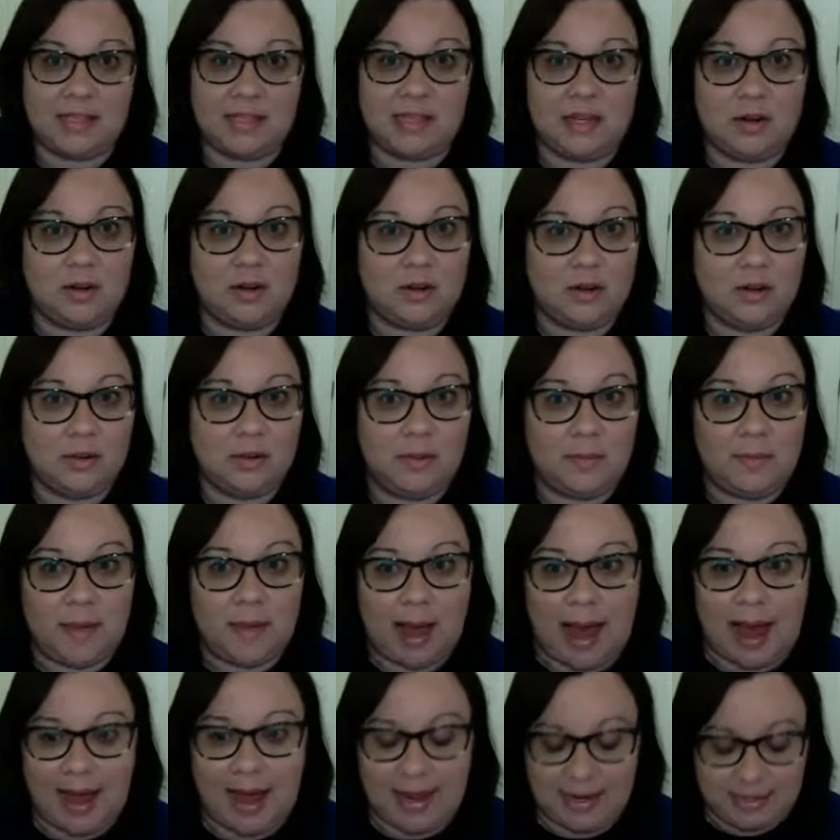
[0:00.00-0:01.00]
little
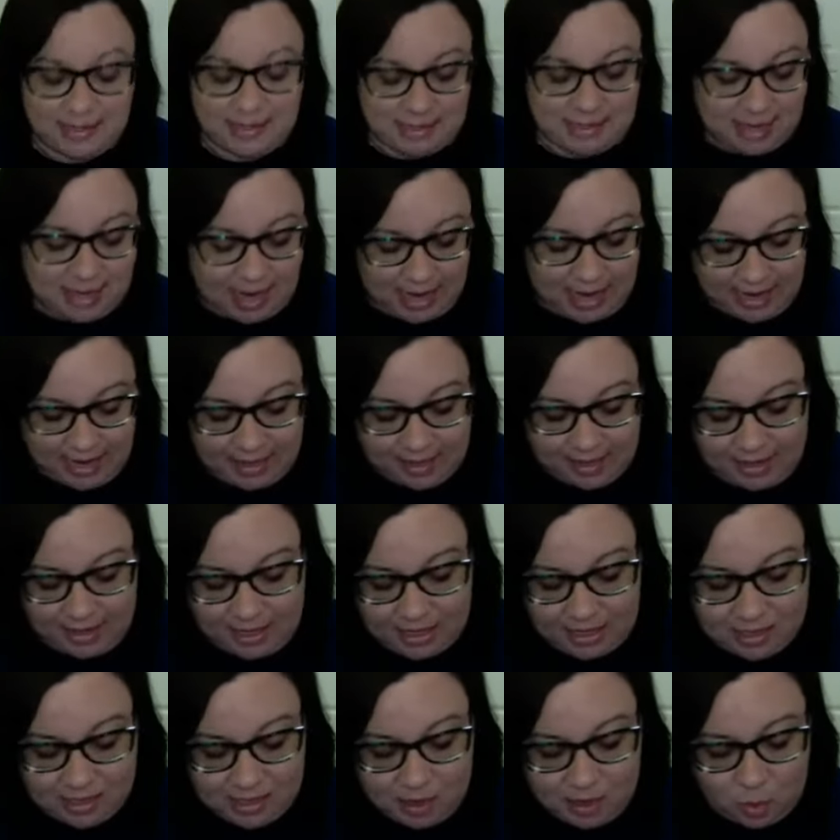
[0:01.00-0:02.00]
bags. I get
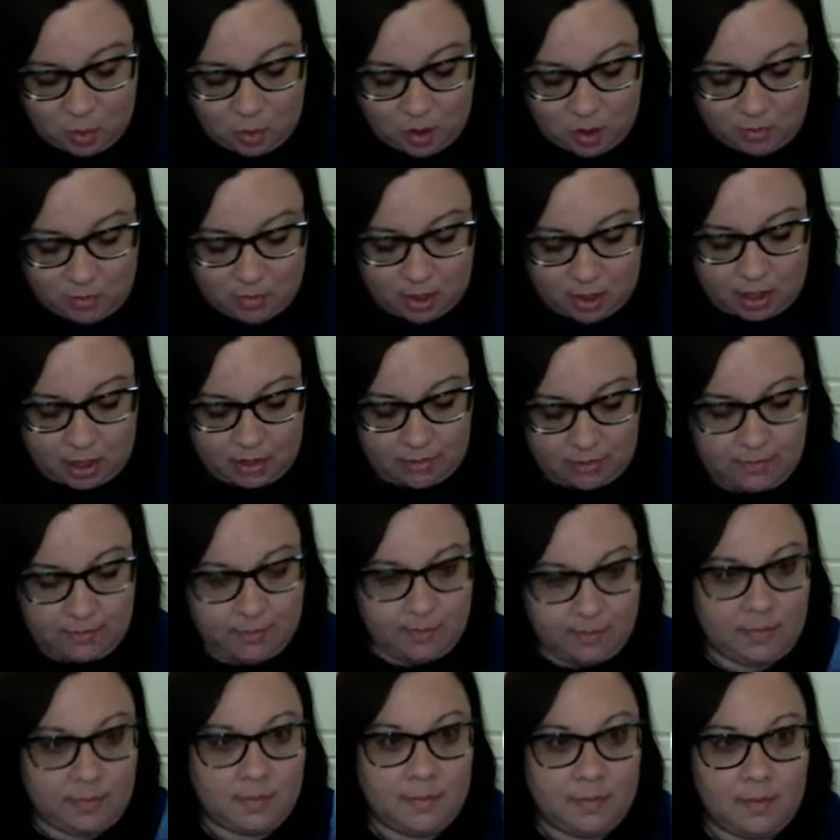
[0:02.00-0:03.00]
these at Walmart.
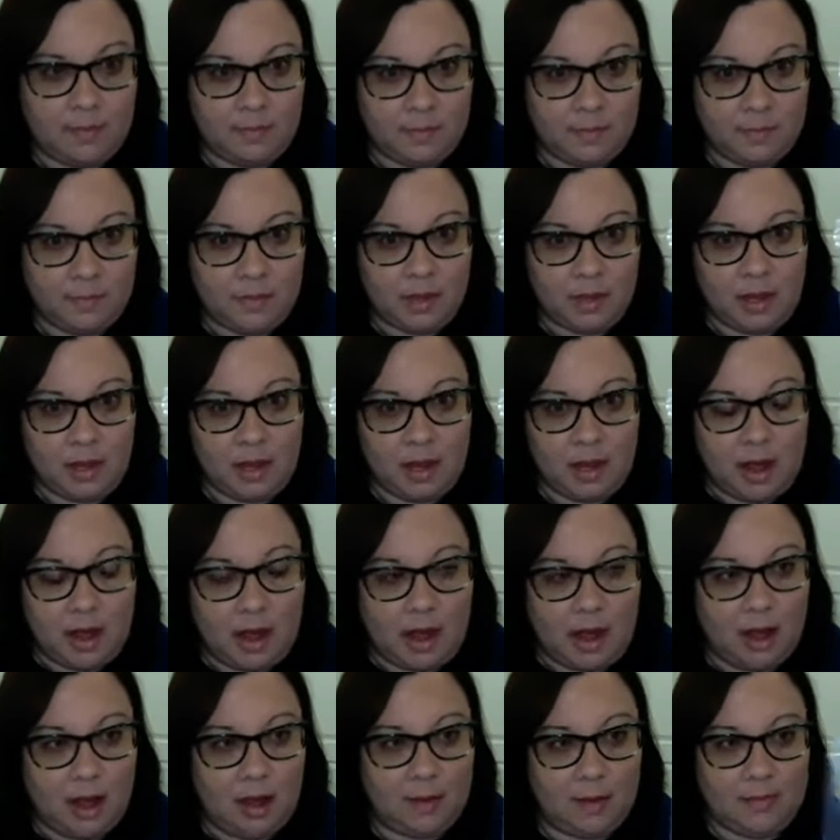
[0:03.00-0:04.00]

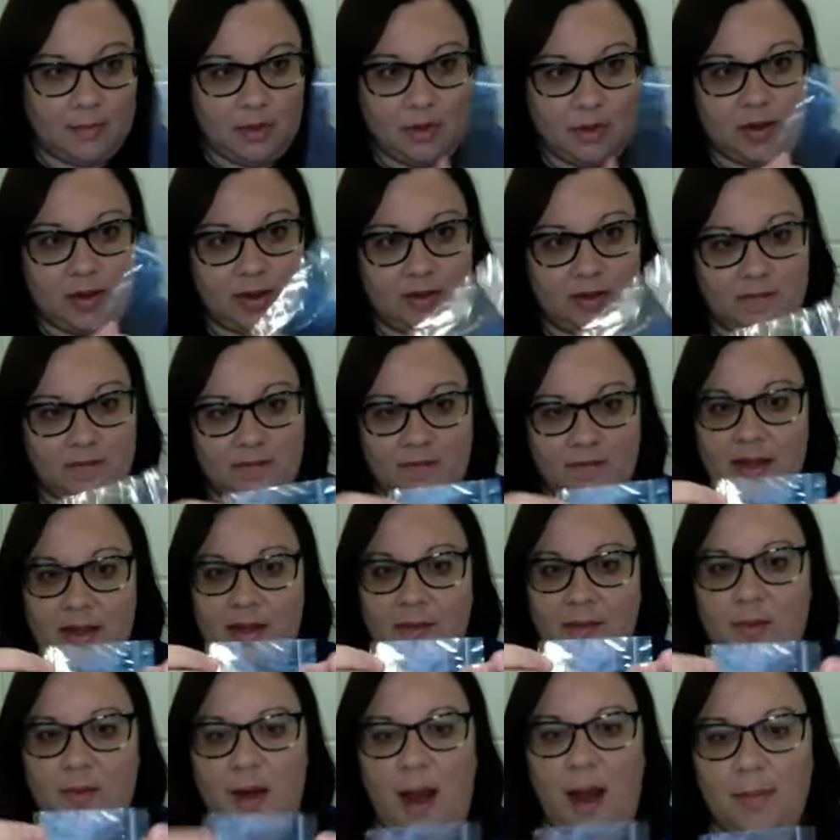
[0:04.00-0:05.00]
Um, you can
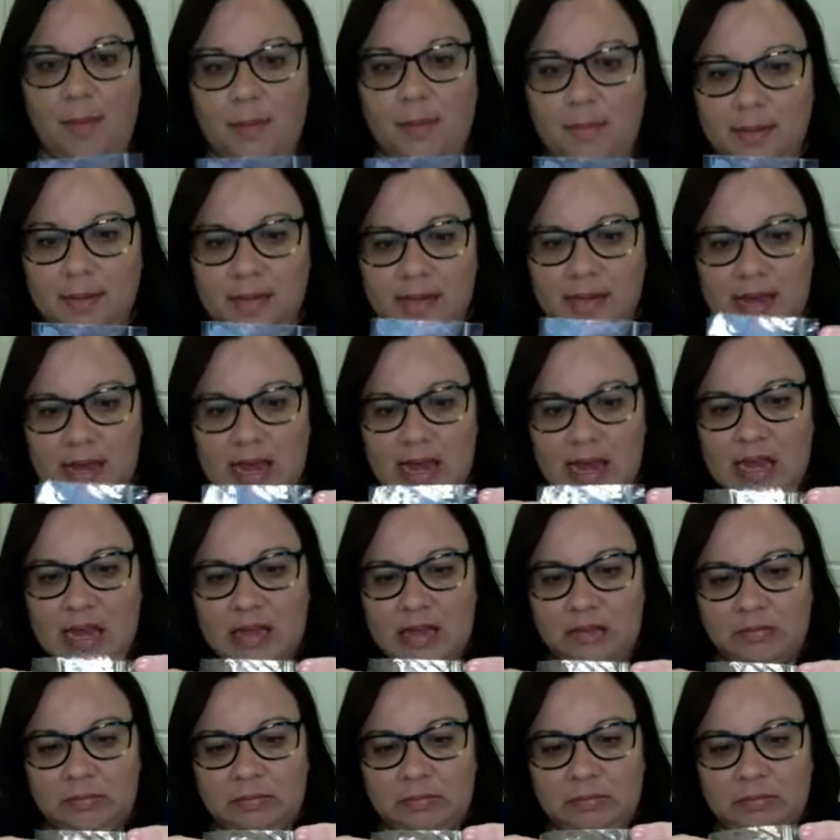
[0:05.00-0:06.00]
fit probably